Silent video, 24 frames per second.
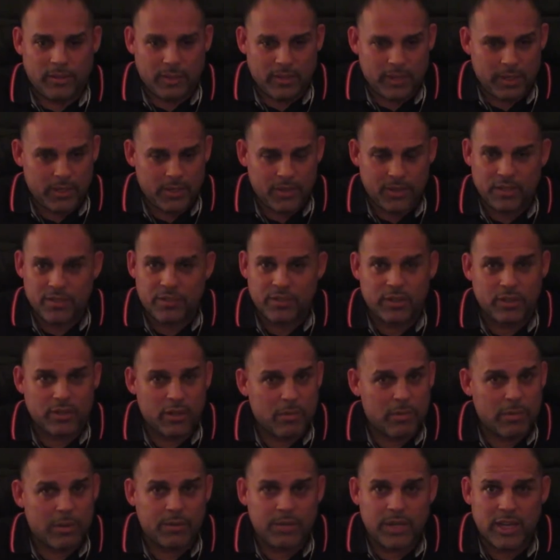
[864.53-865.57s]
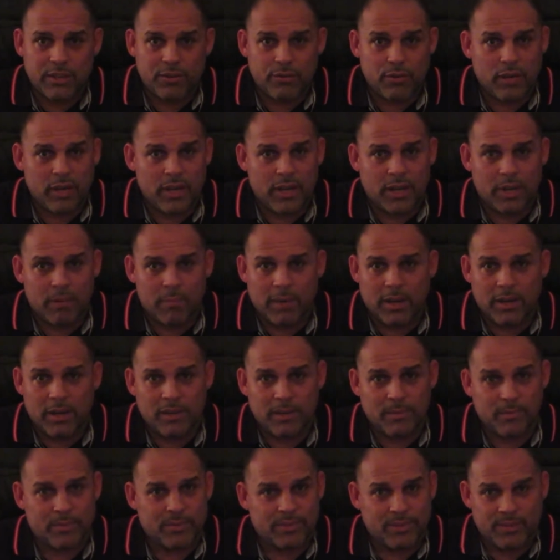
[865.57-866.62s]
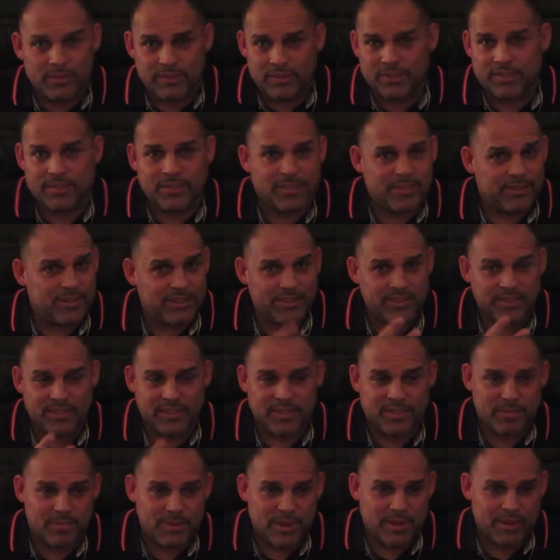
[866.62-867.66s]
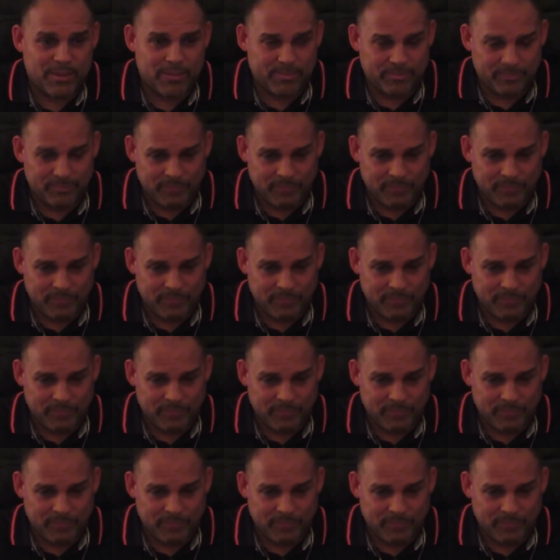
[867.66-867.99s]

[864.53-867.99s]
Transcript: It doesn't come out naturally out of my lips. It just doesn't come out.